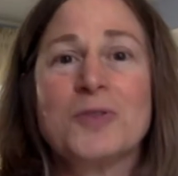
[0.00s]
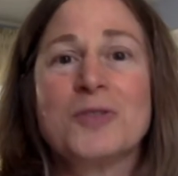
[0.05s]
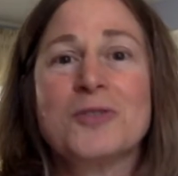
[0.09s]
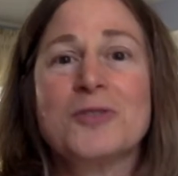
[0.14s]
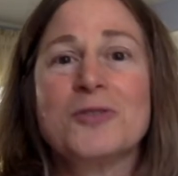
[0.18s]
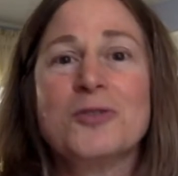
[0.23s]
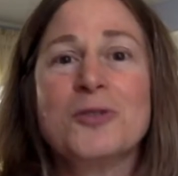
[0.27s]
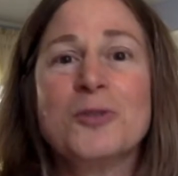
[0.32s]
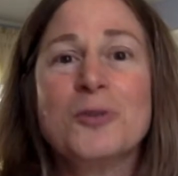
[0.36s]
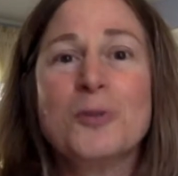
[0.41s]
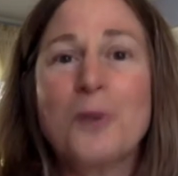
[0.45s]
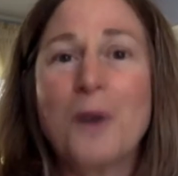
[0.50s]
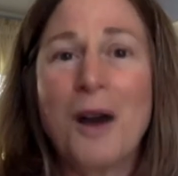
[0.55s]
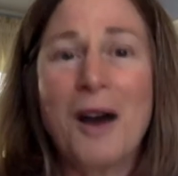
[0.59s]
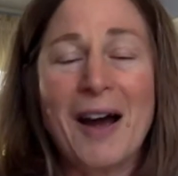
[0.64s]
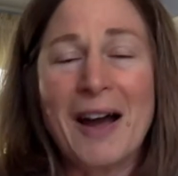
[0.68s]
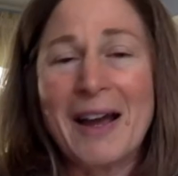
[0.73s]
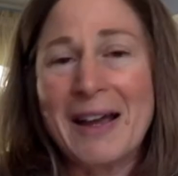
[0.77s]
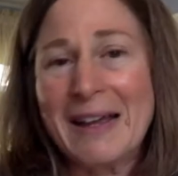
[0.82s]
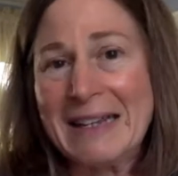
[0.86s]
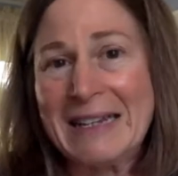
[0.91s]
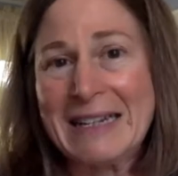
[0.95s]
Do
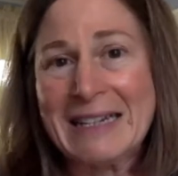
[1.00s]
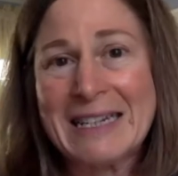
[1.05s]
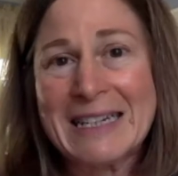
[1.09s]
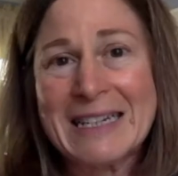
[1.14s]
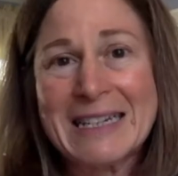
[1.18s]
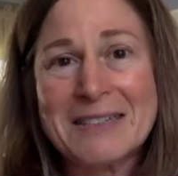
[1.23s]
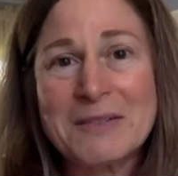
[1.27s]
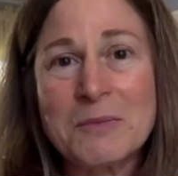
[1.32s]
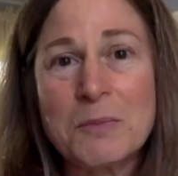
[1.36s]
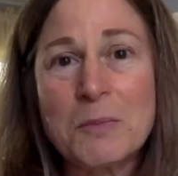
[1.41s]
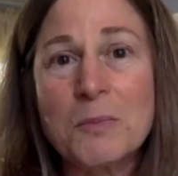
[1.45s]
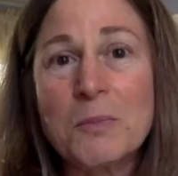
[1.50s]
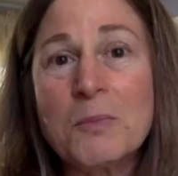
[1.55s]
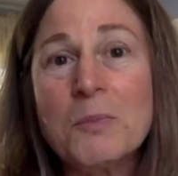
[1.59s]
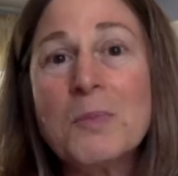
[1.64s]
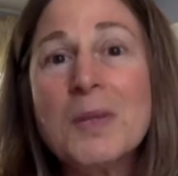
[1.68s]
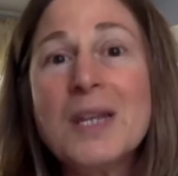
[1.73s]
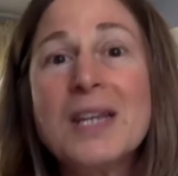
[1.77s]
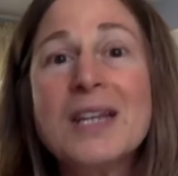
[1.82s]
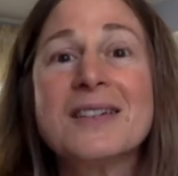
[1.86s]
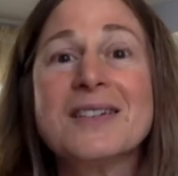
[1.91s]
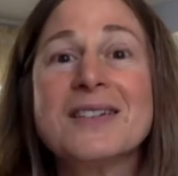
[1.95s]
I eat
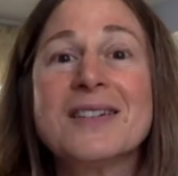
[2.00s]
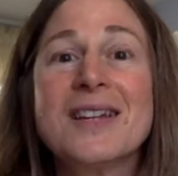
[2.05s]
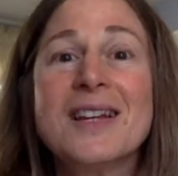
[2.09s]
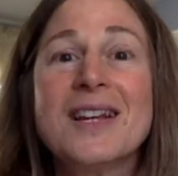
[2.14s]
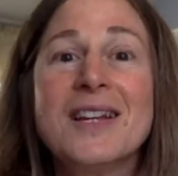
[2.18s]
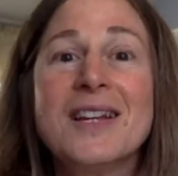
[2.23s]
meat?